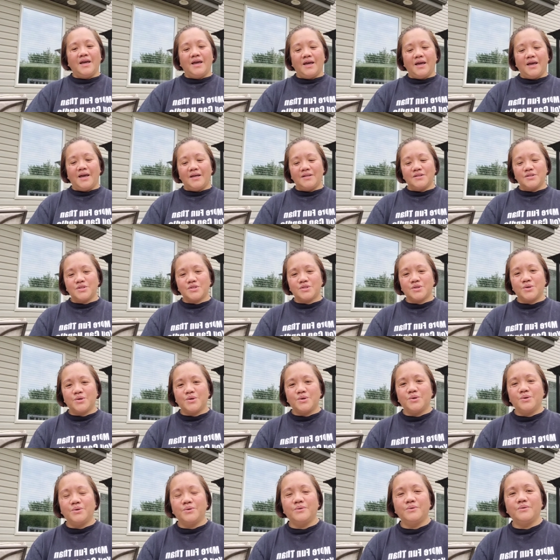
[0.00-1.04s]
And
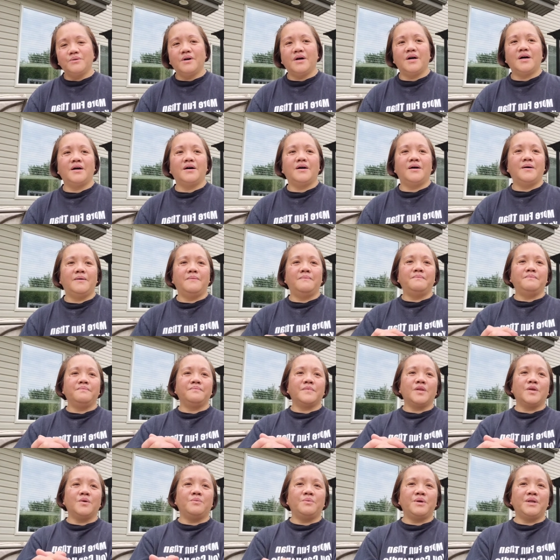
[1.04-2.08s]
so um,
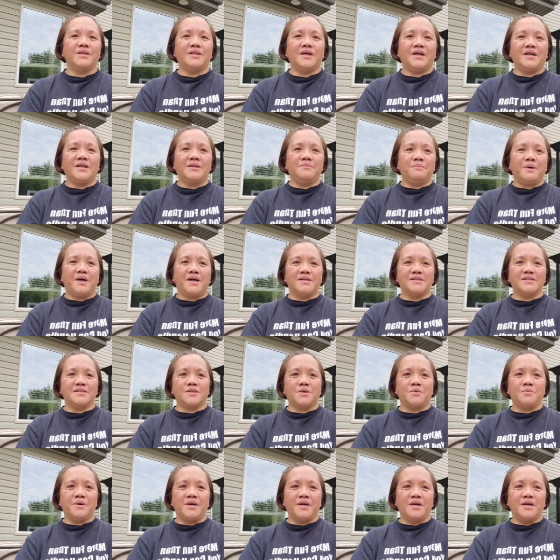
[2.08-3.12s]
when dad passed
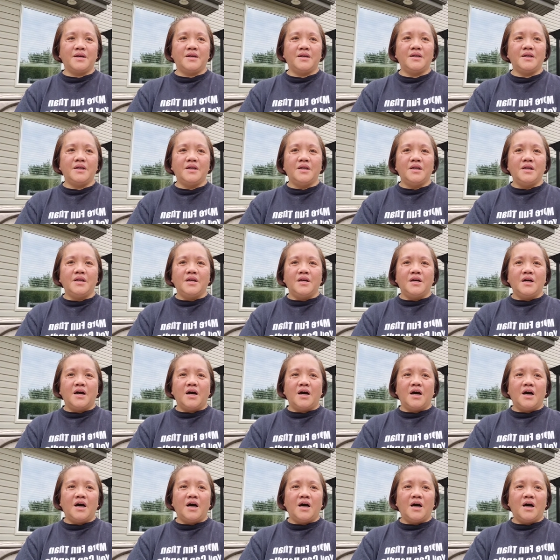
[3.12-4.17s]
away,
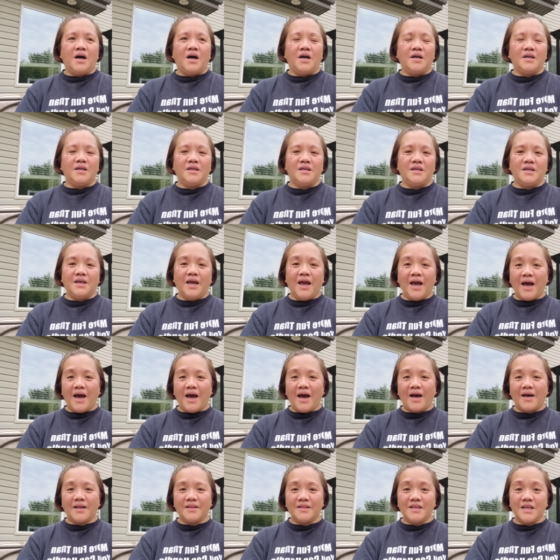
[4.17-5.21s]
uh, he
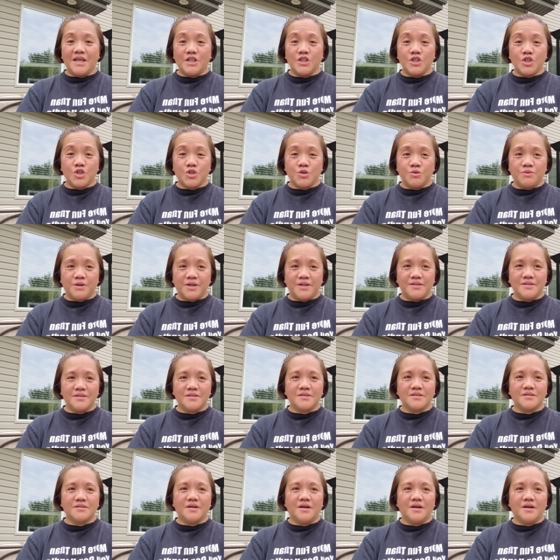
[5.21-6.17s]
had the insurance.